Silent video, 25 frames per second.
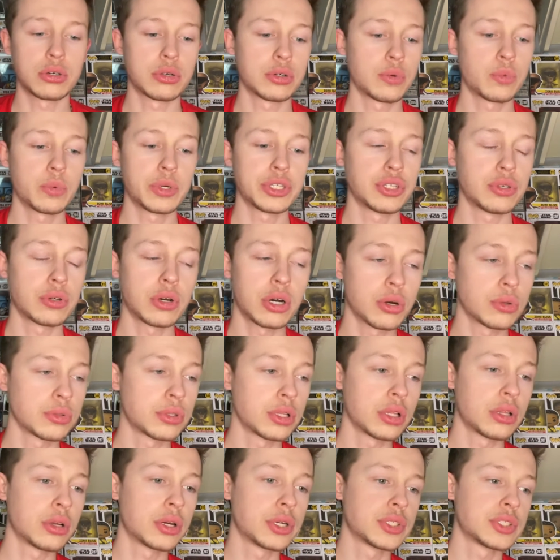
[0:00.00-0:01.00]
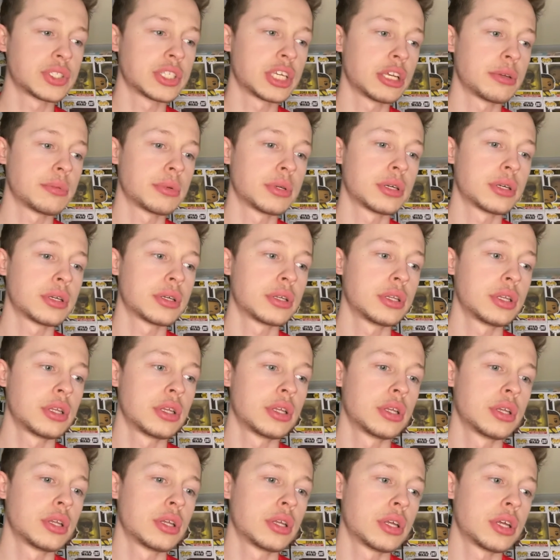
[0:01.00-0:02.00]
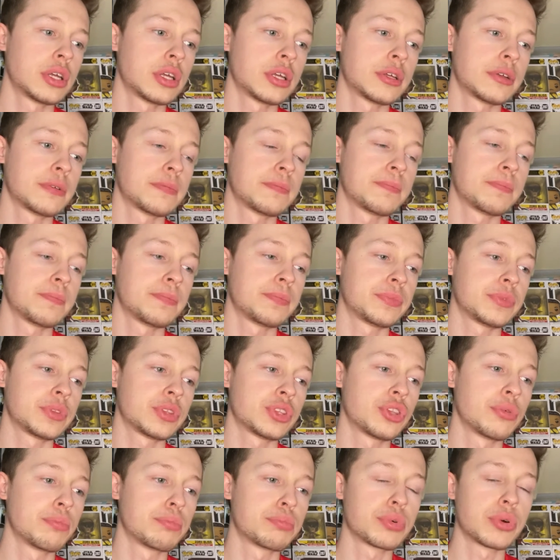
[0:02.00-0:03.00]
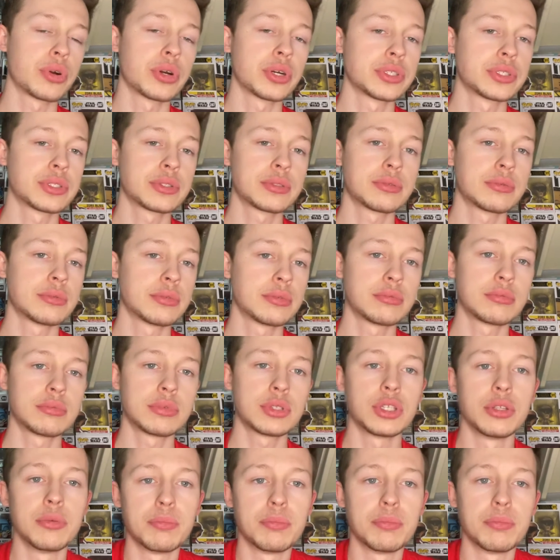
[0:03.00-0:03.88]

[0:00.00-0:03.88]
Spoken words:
when you hold the lightsaber, the